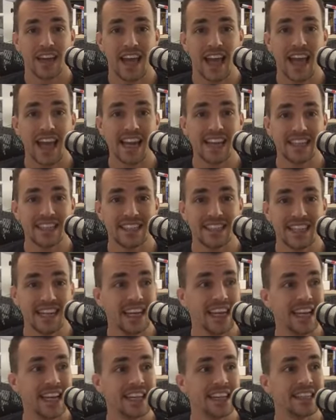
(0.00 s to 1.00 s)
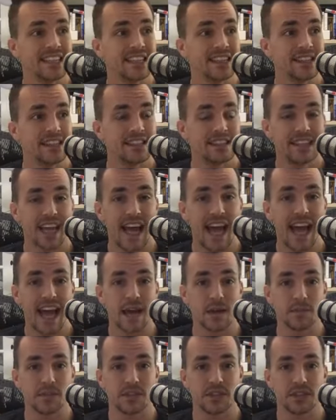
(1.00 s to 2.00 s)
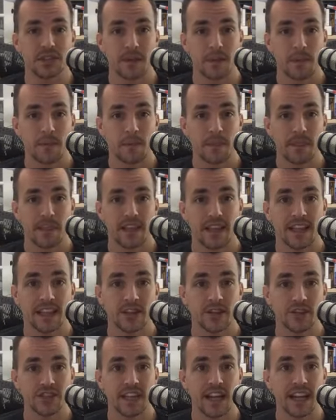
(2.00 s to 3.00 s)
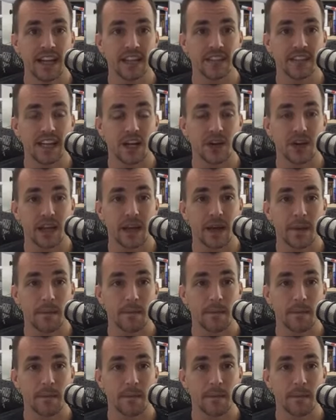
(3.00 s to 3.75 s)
18 tabs in their settings area,